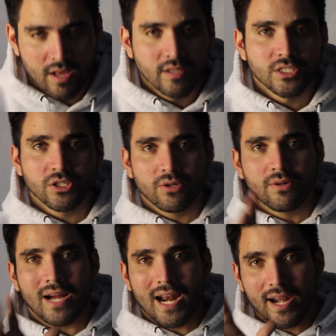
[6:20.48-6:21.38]

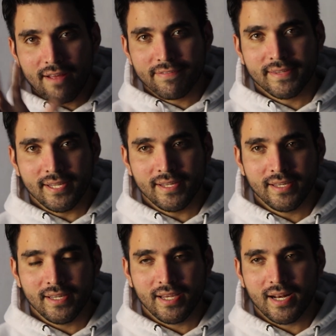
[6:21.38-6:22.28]
So I left
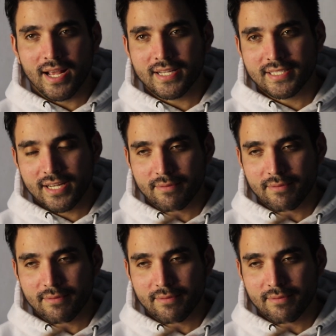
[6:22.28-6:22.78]
and I sat